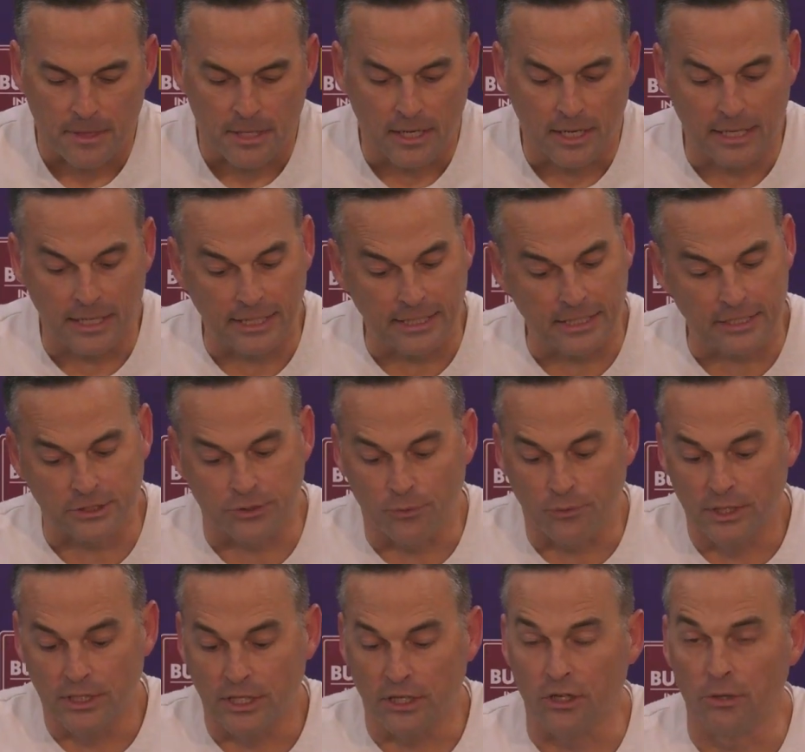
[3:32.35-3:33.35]
I think that's a
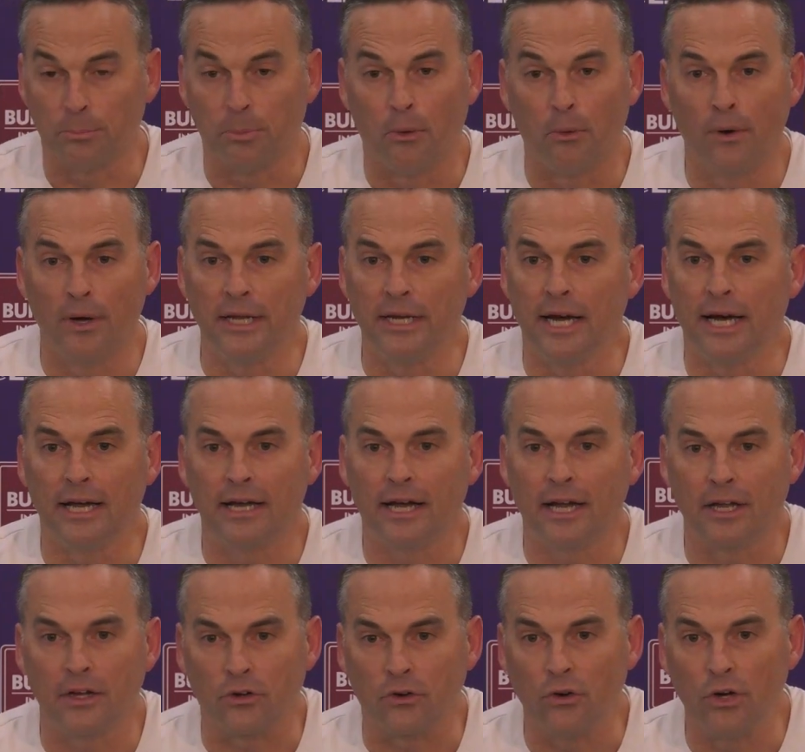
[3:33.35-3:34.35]
really good point. I
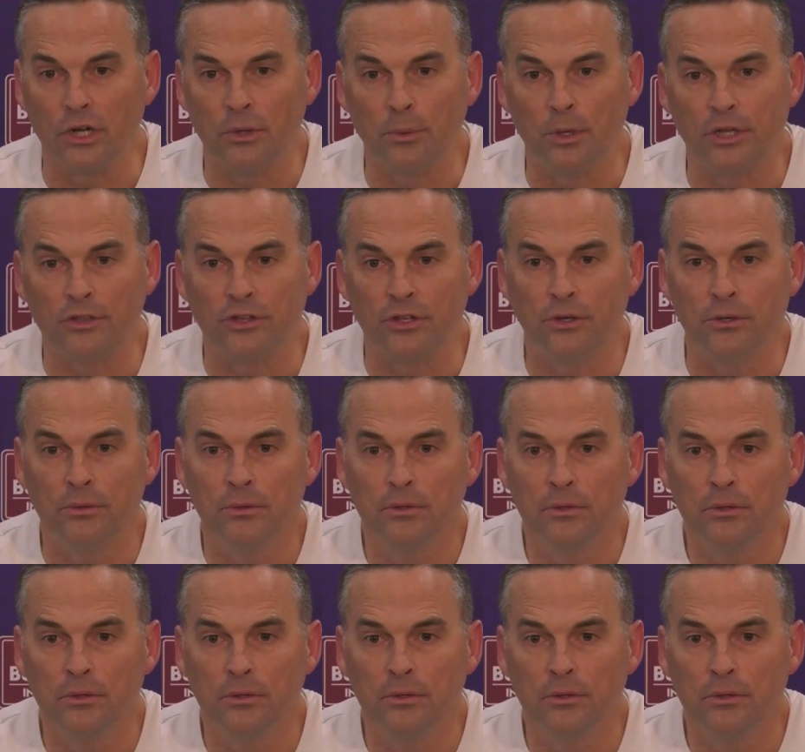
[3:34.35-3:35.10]
agree with you.